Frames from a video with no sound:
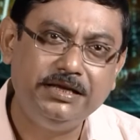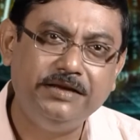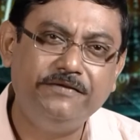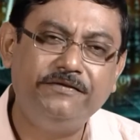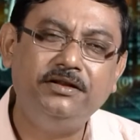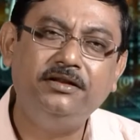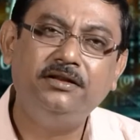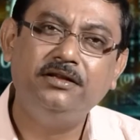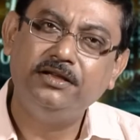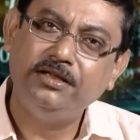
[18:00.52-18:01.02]

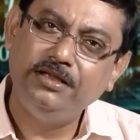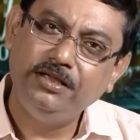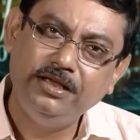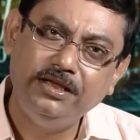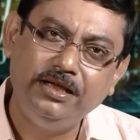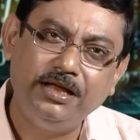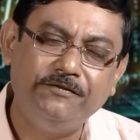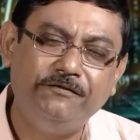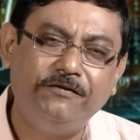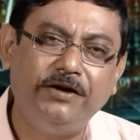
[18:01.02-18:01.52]
given,
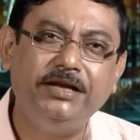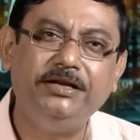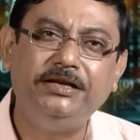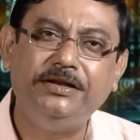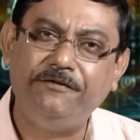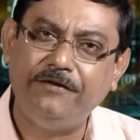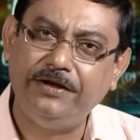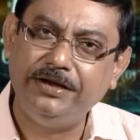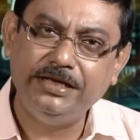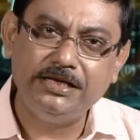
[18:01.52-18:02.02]
you can find
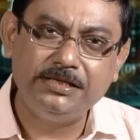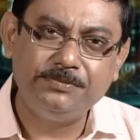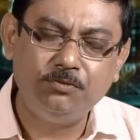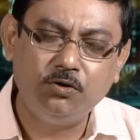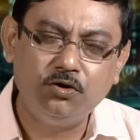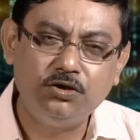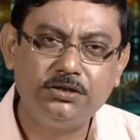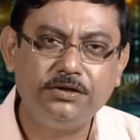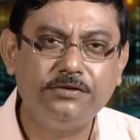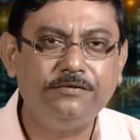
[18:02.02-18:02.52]
the various
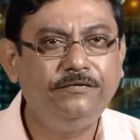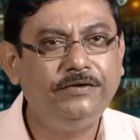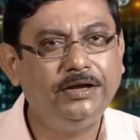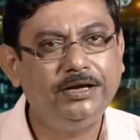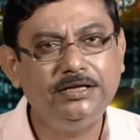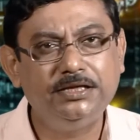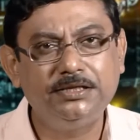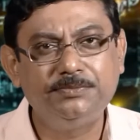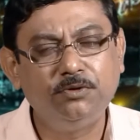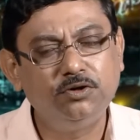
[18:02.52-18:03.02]
books.
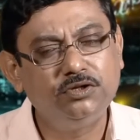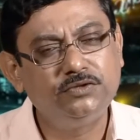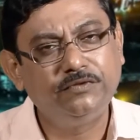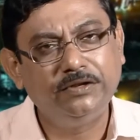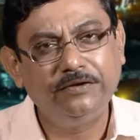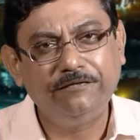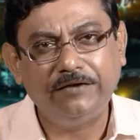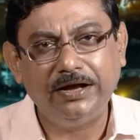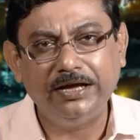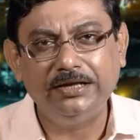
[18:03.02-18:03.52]
Various books
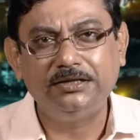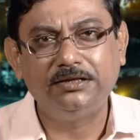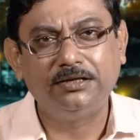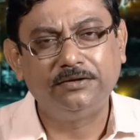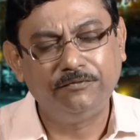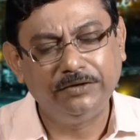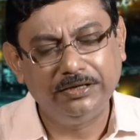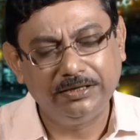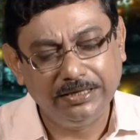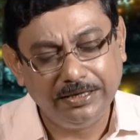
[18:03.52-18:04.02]
will
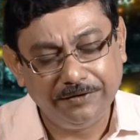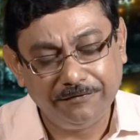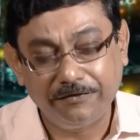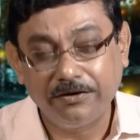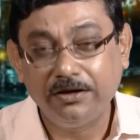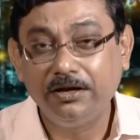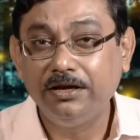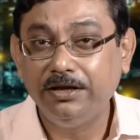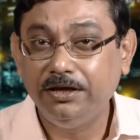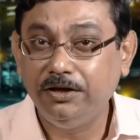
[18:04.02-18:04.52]
give
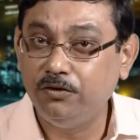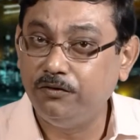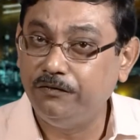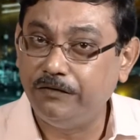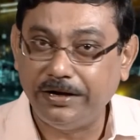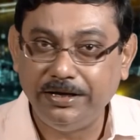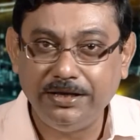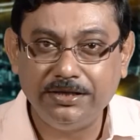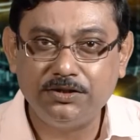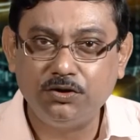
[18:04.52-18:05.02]
you
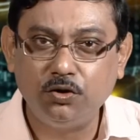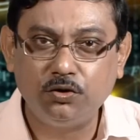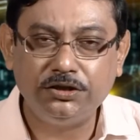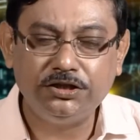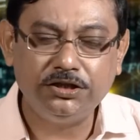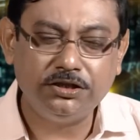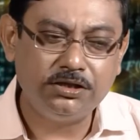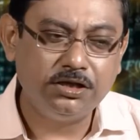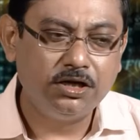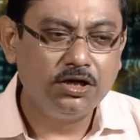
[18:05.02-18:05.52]
various
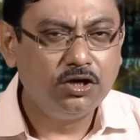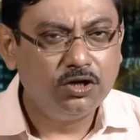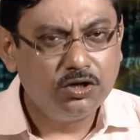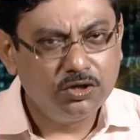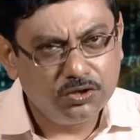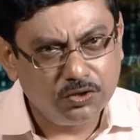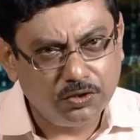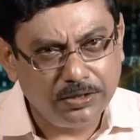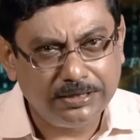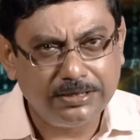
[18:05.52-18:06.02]
notations.
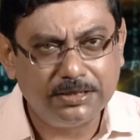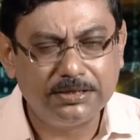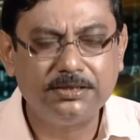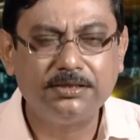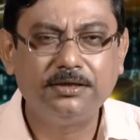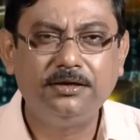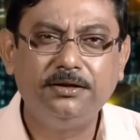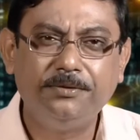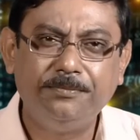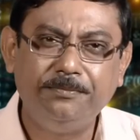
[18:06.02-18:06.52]
So let us
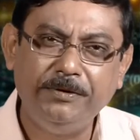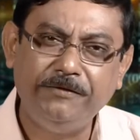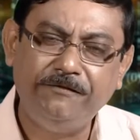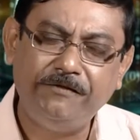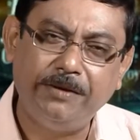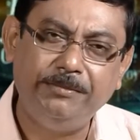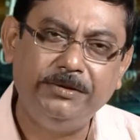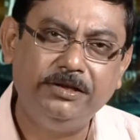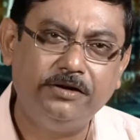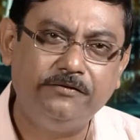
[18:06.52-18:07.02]
be
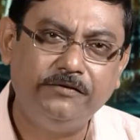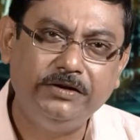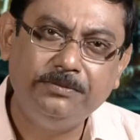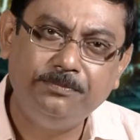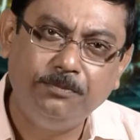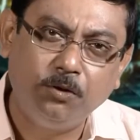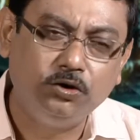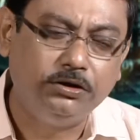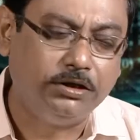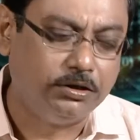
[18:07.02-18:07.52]
familiar
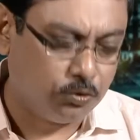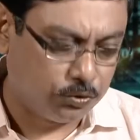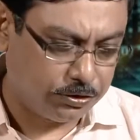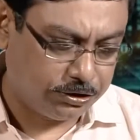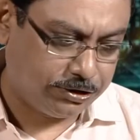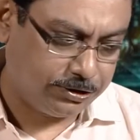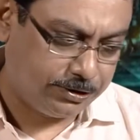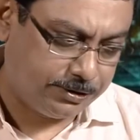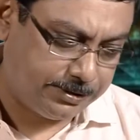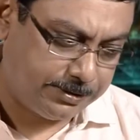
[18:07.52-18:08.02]
with both the
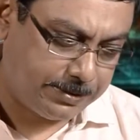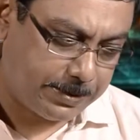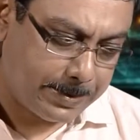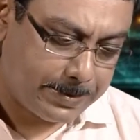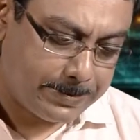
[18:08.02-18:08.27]
notations.